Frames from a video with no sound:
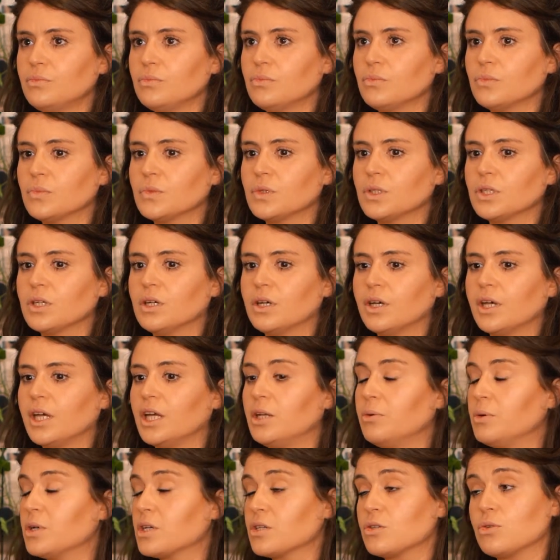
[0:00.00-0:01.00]
anyone can talk
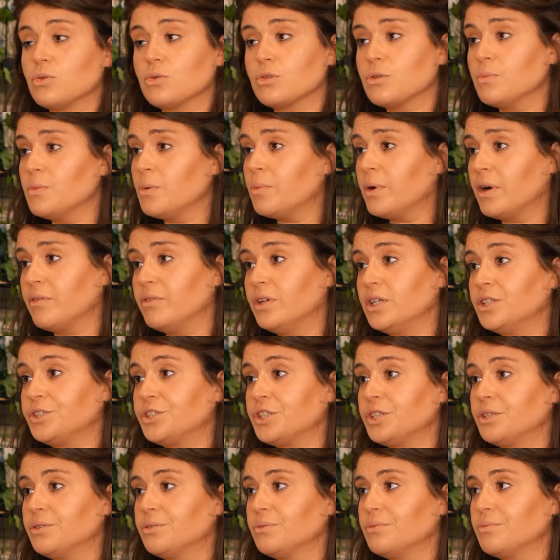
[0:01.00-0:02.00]
to me about religion,
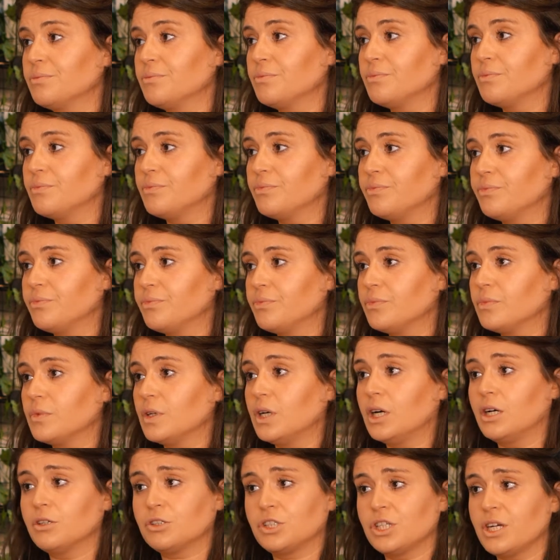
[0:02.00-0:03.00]
I'll share
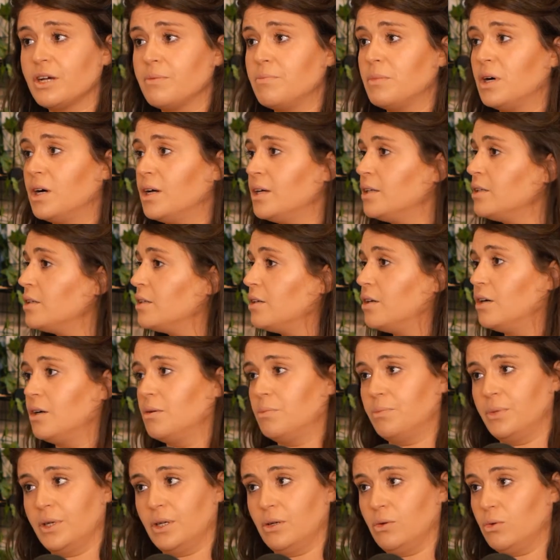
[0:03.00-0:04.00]
mine. I'll be
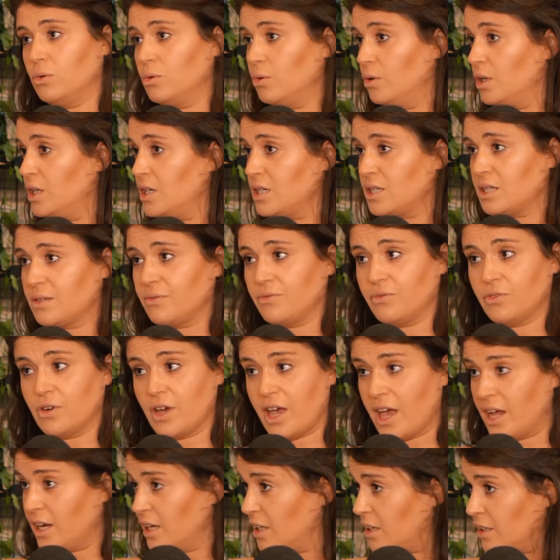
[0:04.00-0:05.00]
all ears for anything.